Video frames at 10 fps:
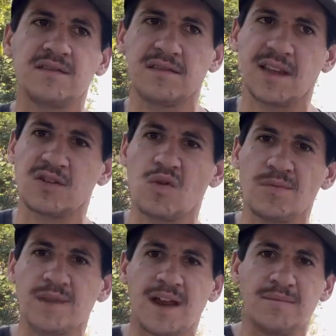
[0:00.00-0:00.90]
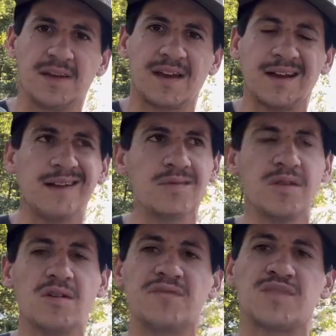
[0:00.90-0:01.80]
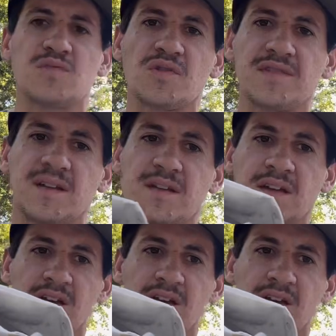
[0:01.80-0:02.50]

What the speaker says: like, normally I'd be like, I don't know if it's worth it.